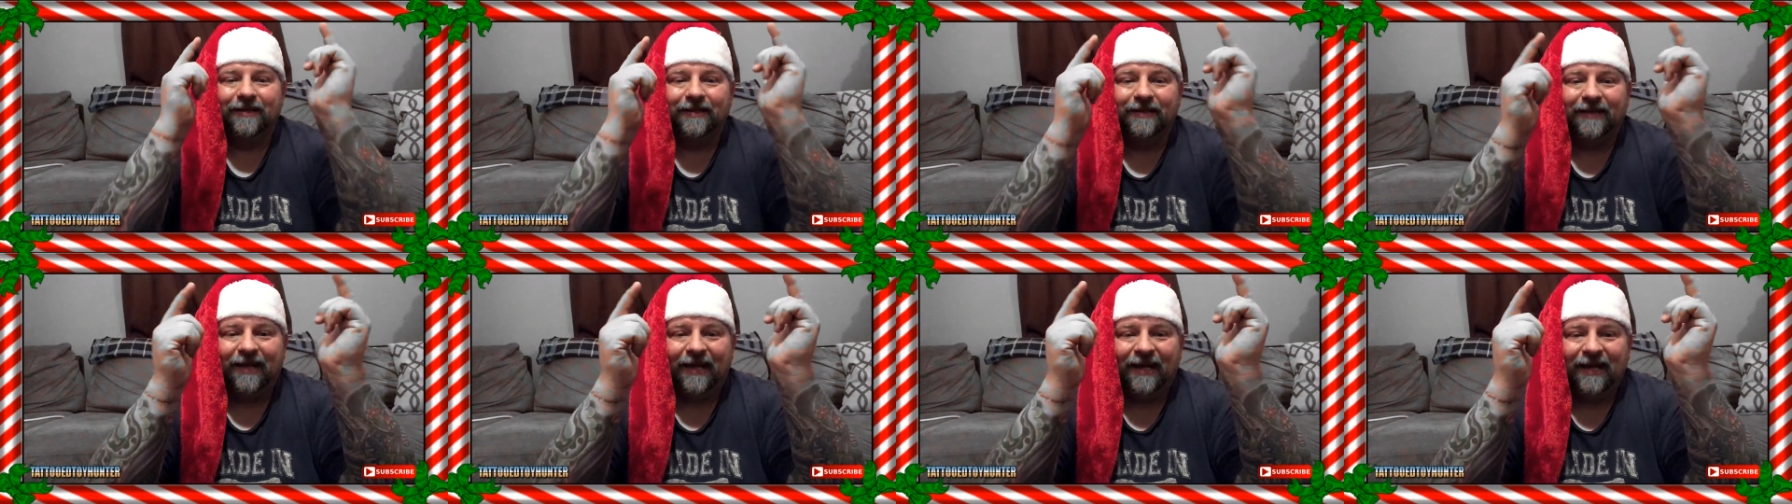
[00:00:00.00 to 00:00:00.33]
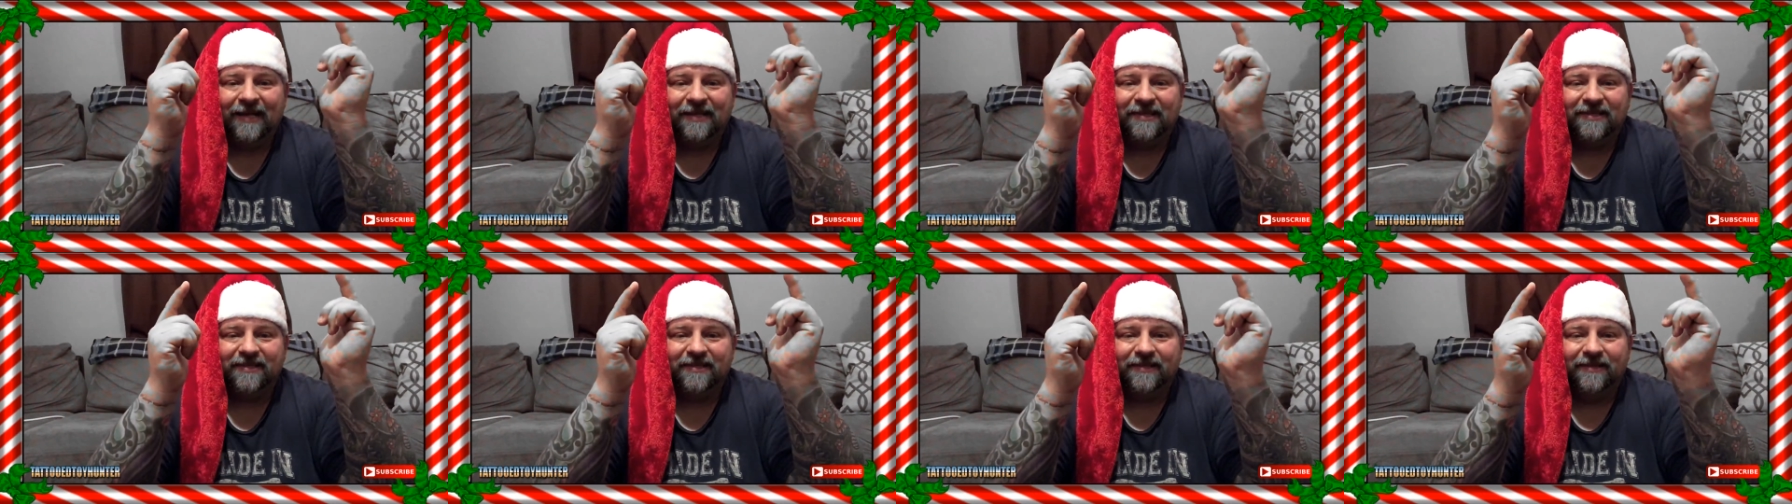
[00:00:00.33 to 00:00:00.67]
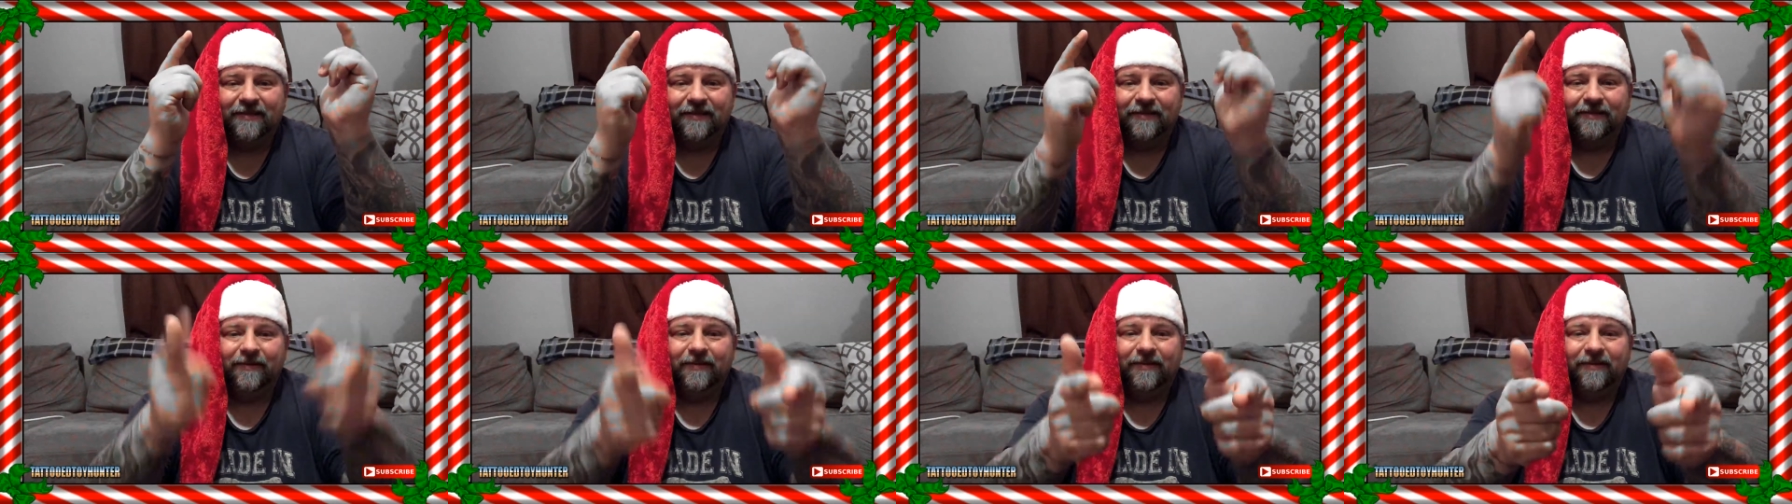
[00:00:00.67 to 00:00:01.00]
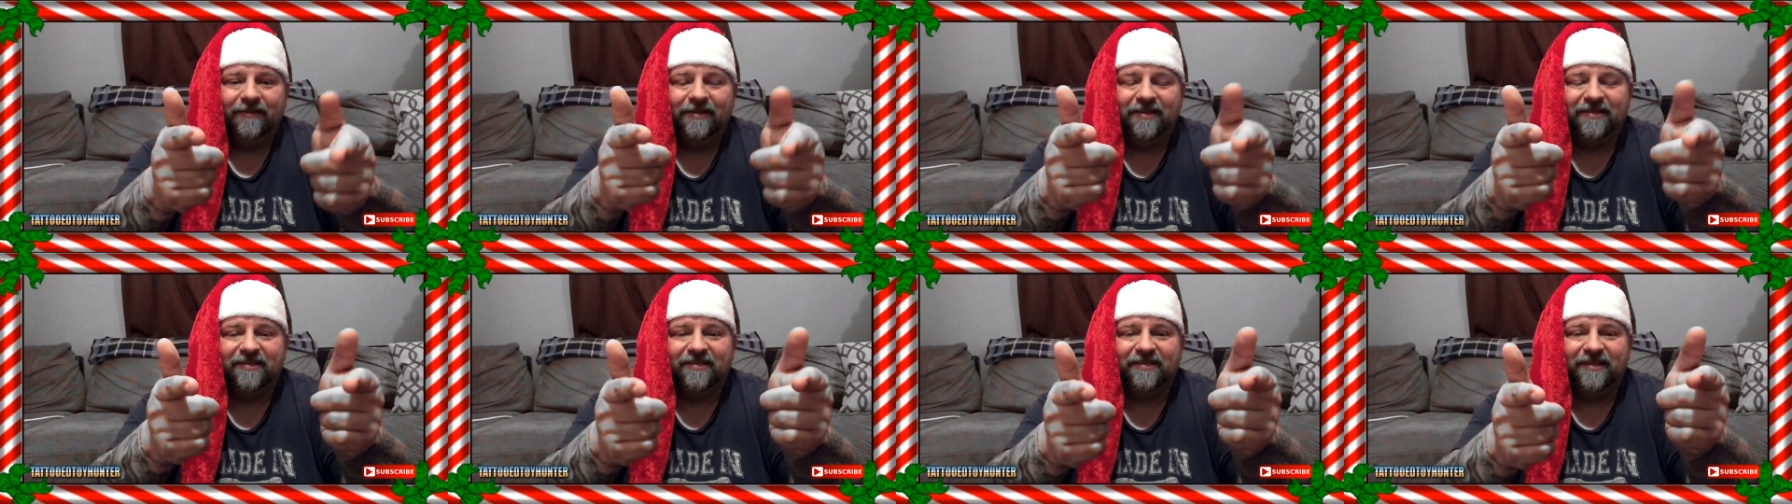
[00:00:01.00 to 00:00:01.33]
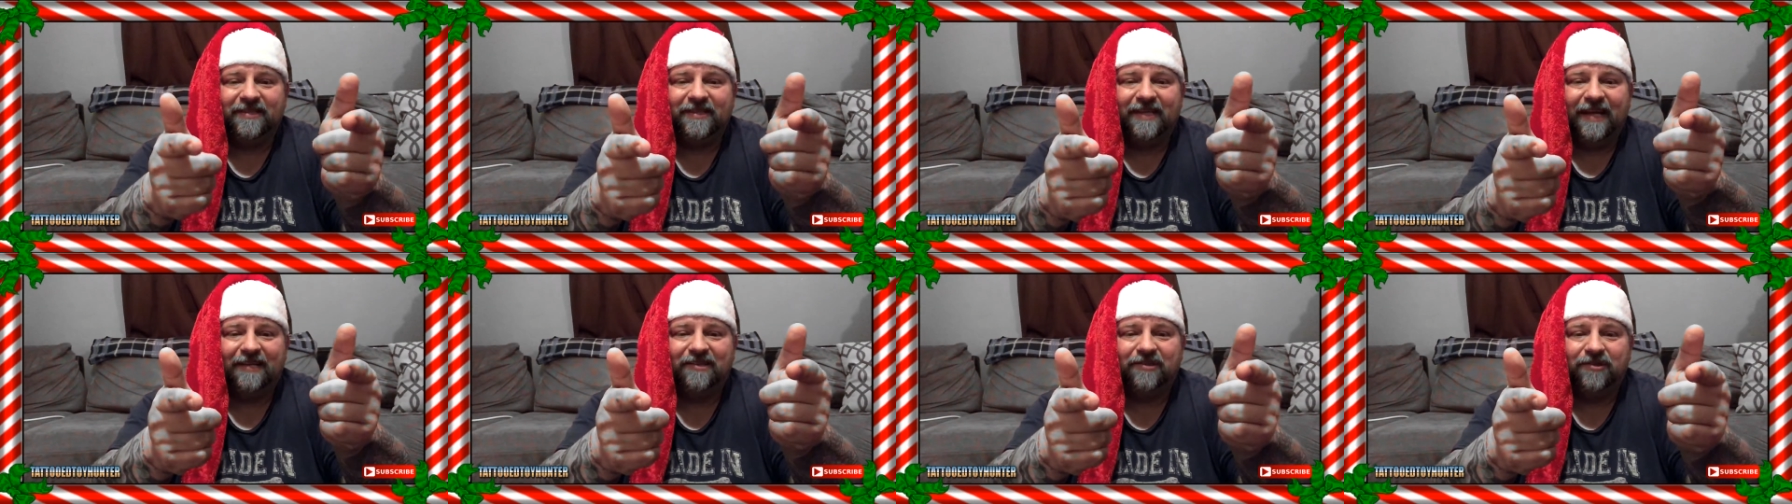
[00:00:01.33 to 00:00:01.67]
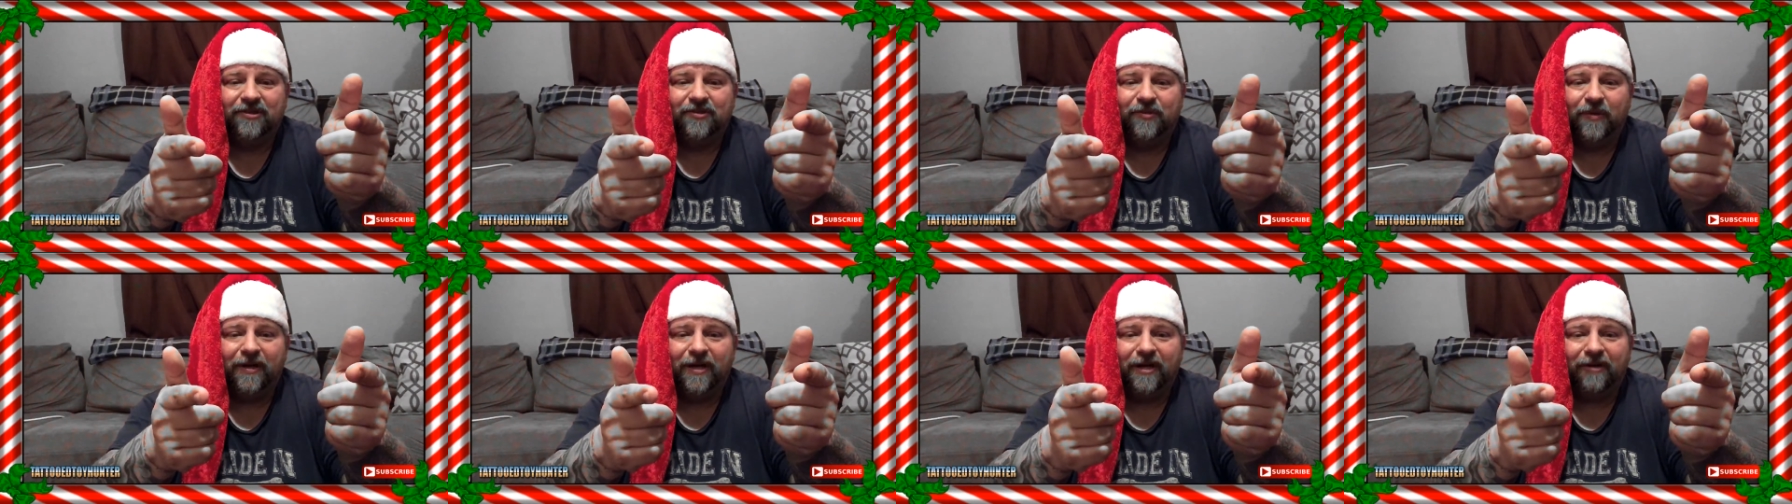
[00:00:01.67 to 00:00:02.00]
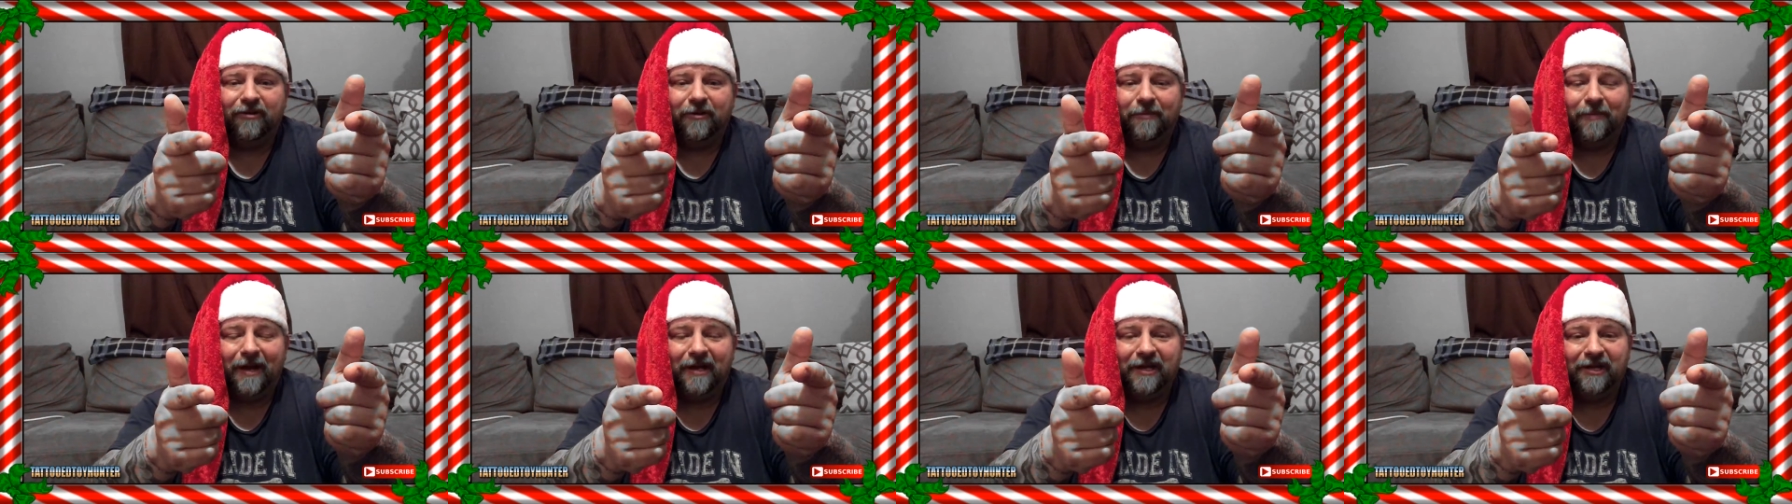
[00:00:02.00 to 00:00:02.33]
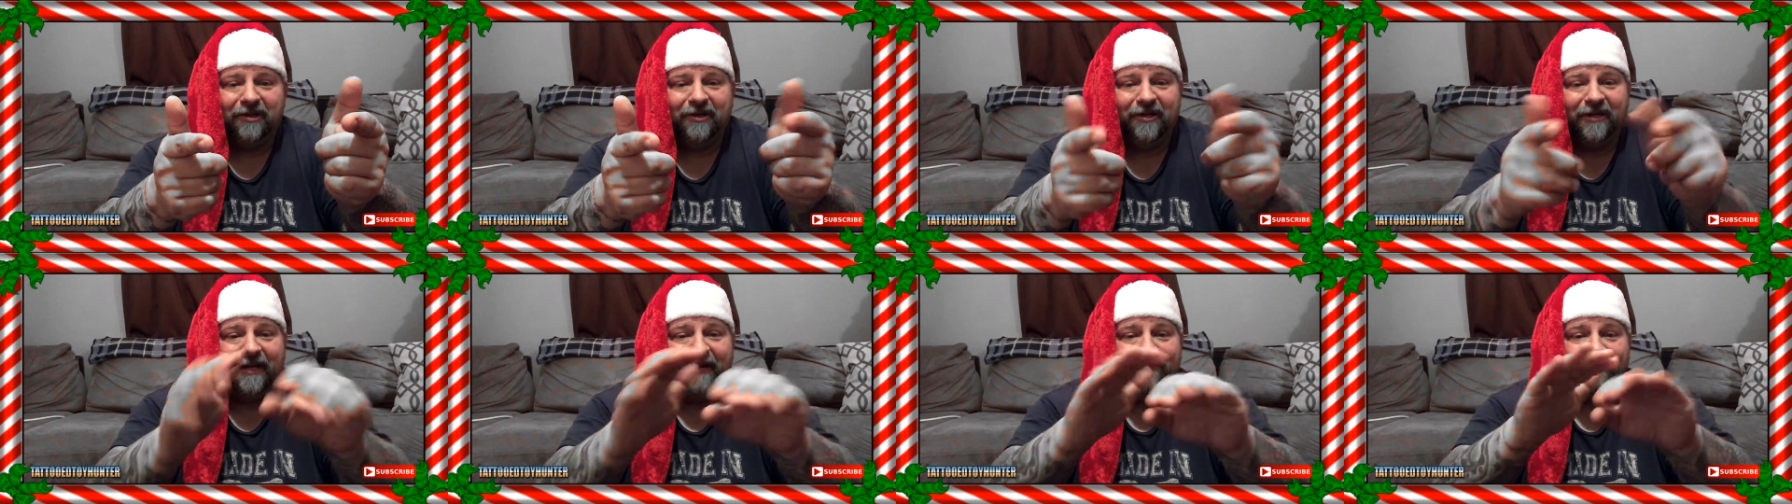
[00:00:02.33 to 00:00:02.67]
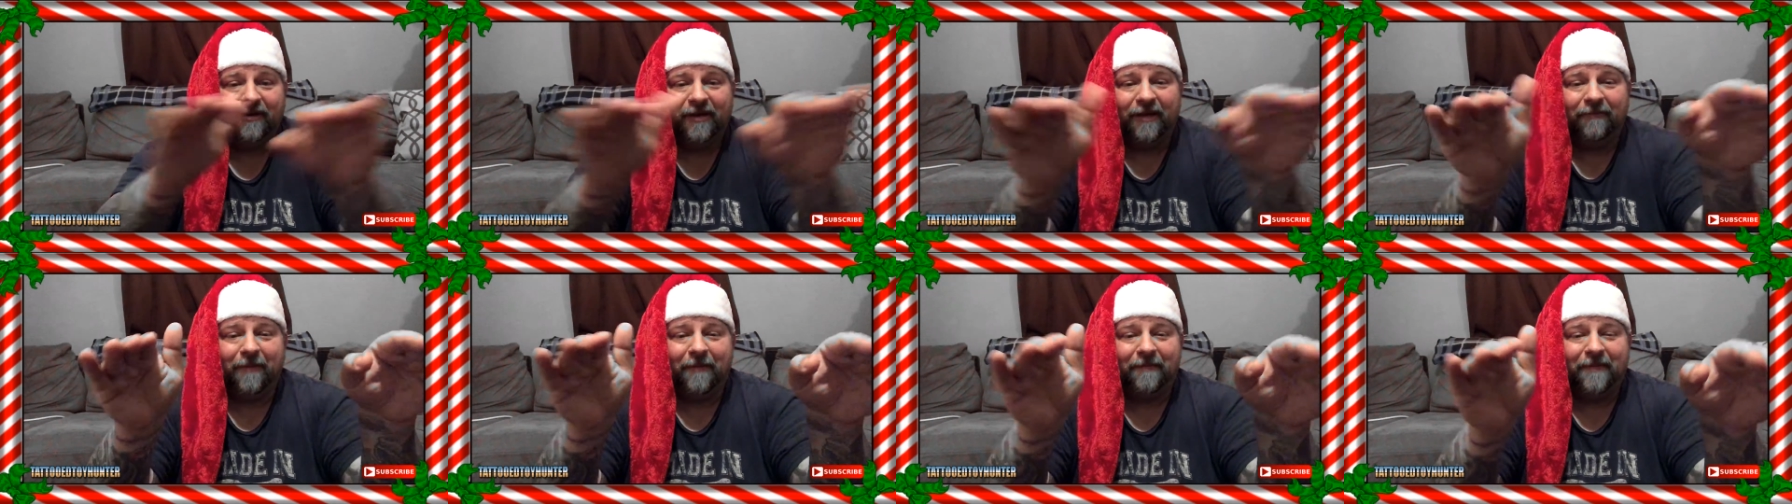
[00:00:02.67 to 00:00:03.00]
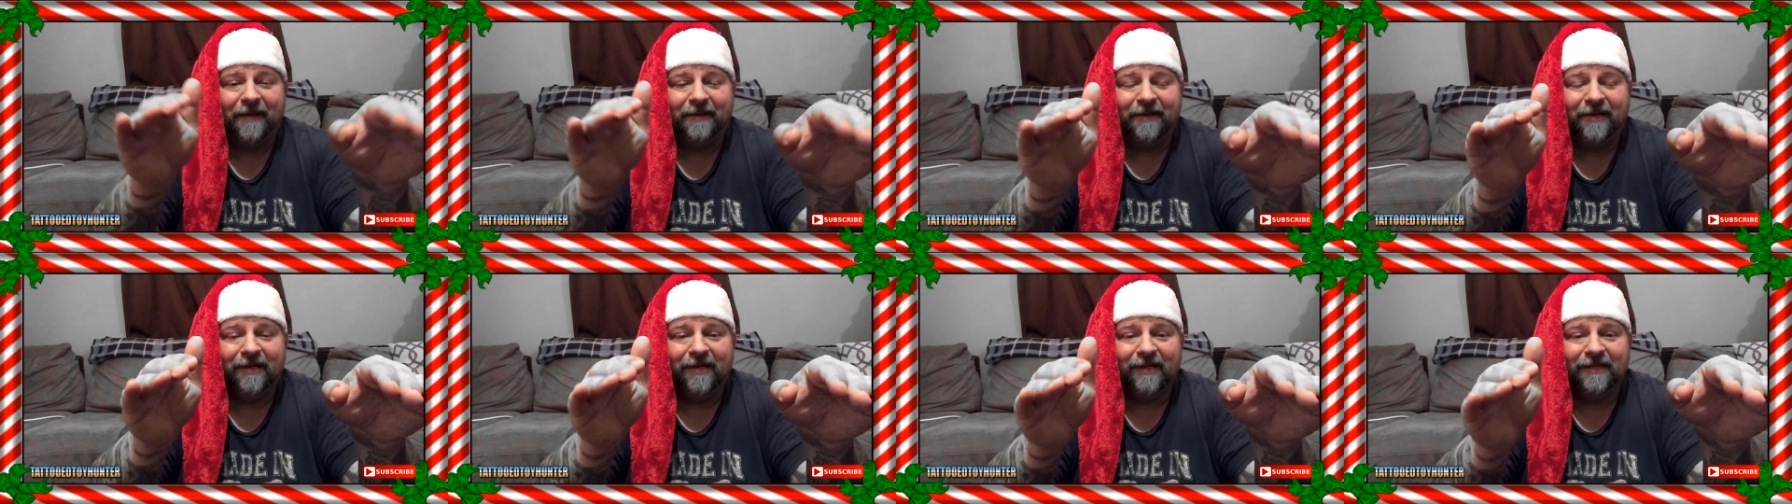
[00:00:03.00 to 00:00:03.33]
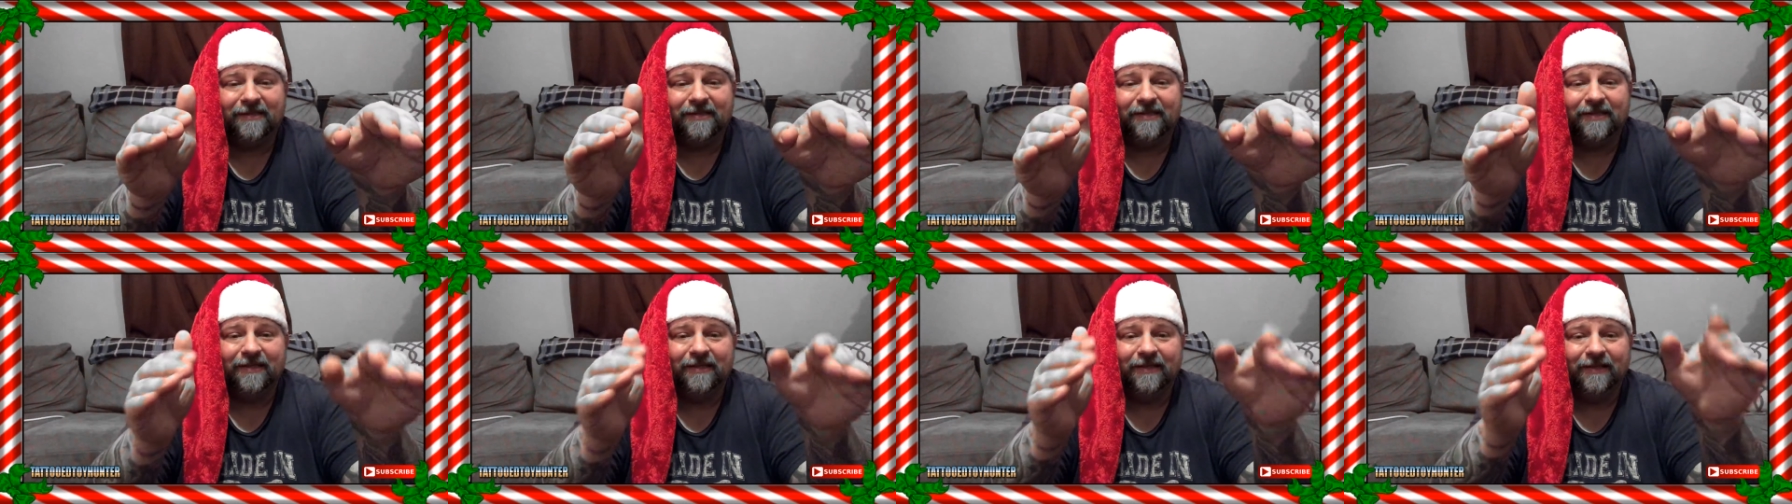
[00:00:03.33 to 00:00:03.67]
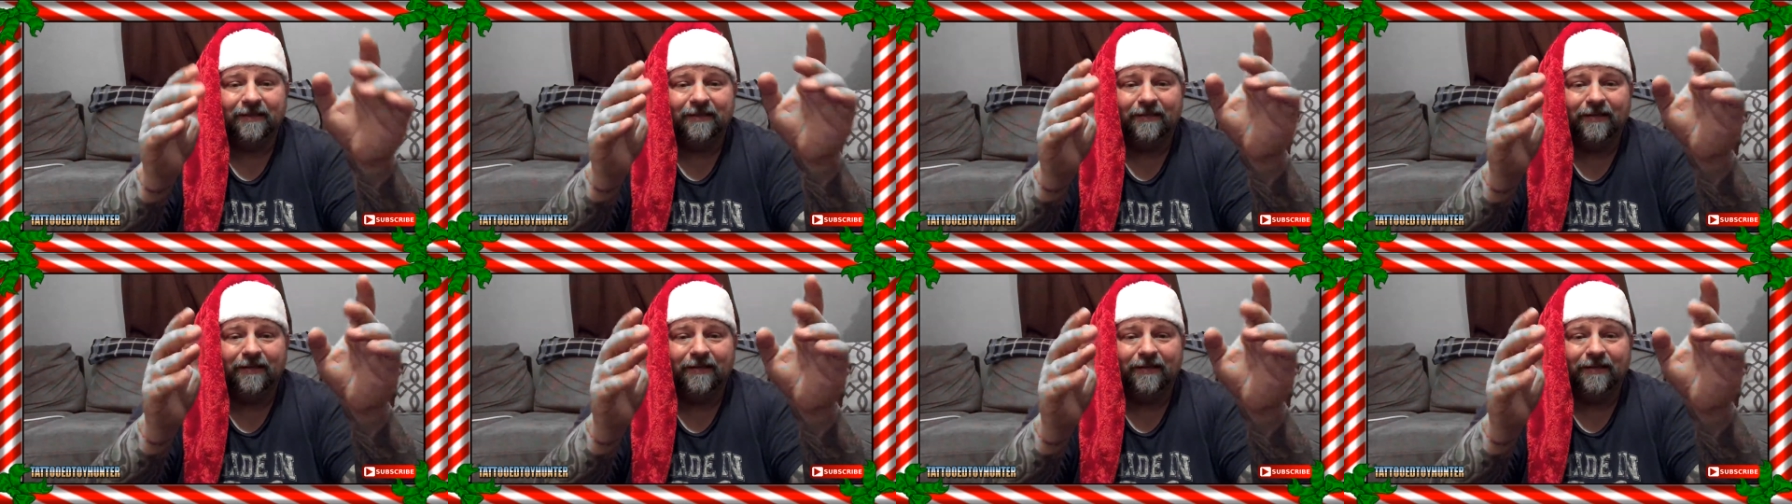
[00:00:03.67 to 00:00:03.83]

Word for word: guys, this is the Tattooed Toy Hunter reminding you to never give up that hunt.